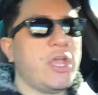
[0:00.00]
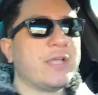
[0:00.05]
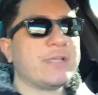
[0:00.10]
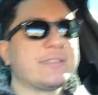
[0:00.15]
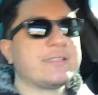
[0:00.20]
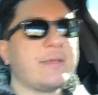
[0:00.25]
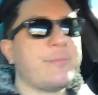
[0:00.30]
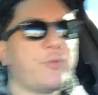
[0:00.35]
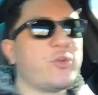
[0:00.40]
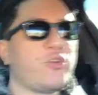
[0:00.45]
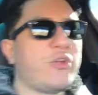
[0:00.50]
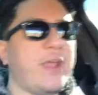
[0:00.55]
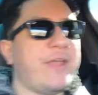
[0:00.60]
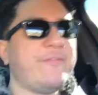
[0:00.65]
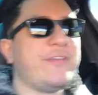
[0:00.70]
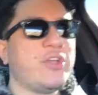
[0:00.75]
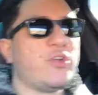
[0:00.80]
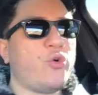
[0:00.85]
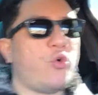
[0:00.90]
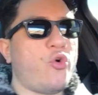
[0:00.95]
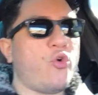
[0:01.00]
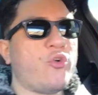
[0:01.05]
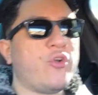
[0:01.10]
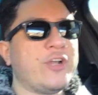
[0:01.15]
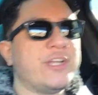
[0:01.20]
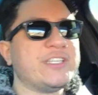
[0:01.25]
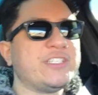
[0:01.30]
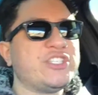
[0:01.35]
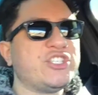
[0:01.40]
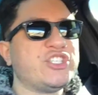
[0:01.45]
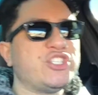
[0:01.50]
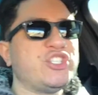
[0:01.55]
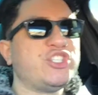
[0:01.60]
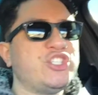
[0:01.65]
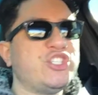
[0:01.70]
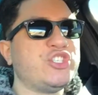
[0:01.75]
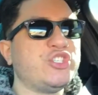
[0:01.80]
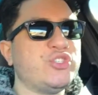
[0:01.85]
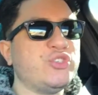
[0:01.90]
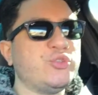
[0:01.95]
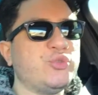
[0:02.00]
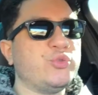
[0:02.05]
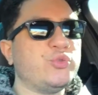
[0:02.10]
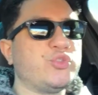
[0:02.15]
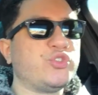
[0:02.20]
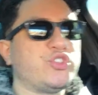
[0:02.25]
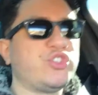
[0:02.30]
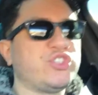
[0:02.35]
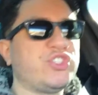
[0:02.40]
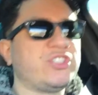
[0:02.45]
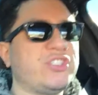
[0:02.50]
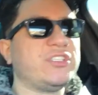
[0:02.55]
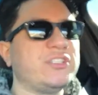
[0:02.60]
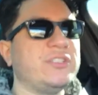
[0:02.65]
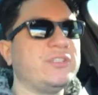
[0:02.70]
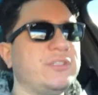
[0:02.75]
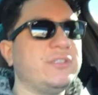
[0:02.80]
Because I'm craving orange juice.